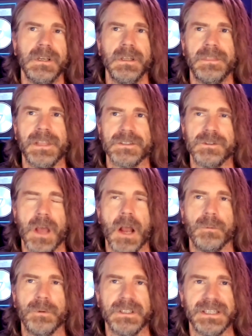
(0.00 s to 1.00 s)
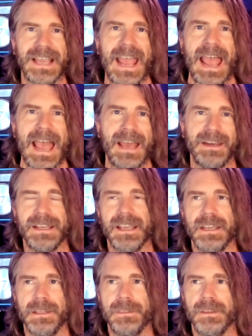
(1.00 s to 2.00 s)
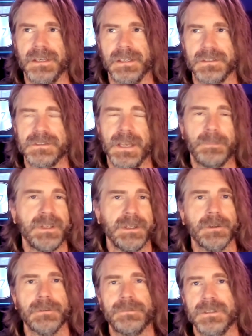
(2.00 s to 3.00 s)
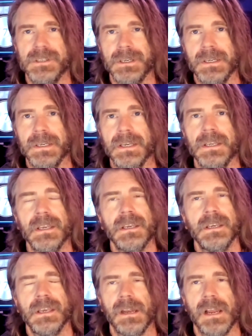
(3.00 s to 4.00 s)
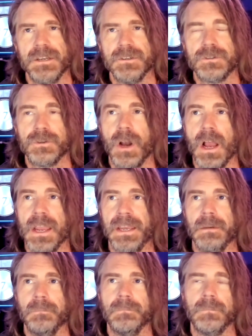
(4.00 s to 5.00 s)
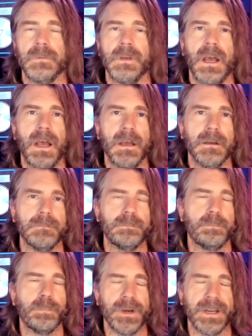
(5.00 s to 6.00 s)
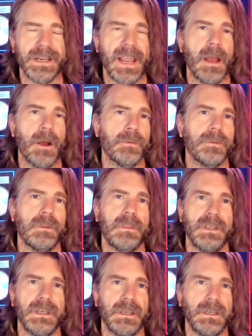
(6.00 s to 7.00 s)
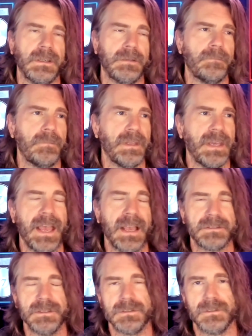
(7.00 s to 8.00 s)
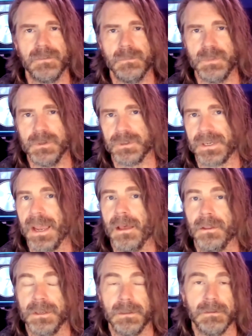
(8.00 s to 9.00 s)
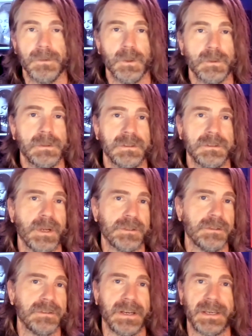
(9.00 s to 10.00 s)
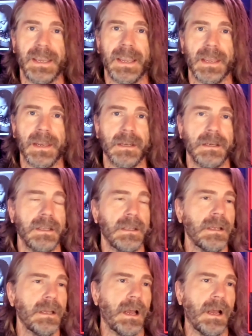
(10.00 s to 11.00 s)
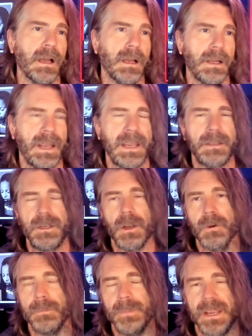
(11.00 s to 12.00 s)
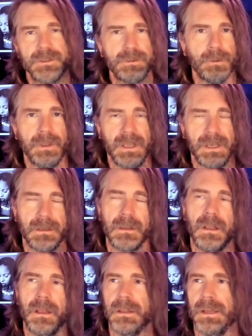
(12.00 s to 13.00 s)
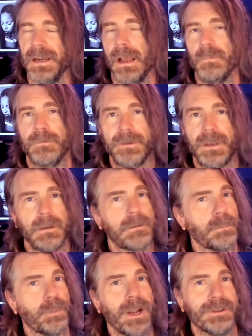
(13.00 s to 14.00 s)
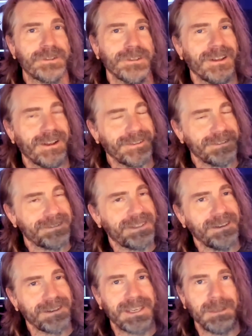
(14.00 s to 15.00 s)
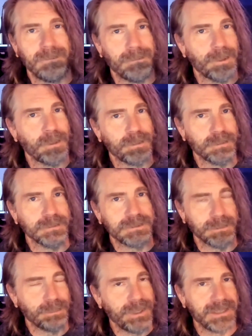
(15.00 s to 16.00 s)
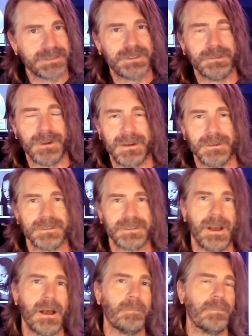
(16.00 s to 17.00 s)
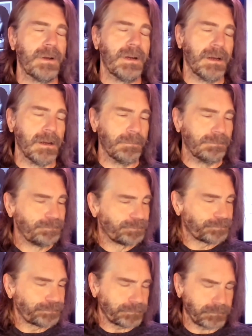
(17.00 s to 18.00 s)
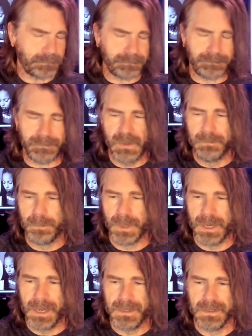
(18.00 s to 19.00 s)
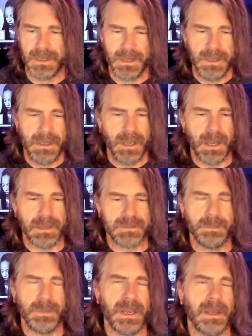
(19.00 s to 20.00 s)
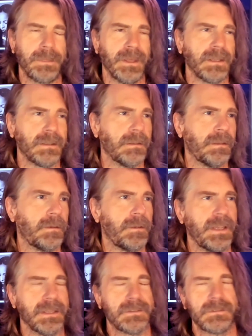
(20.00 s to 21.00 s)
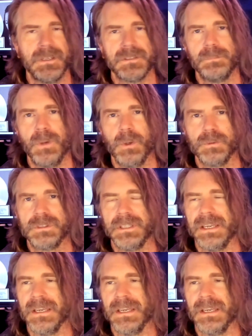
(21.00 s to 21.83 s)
that's not really adding anything except ear fatigue. And I just try and bring out the essence of the musicality of the vocal as much as I can. And make sure that, I'm a fan of compression. I tend to keep the vocals compressed and right on top. But to me, I think it's mostly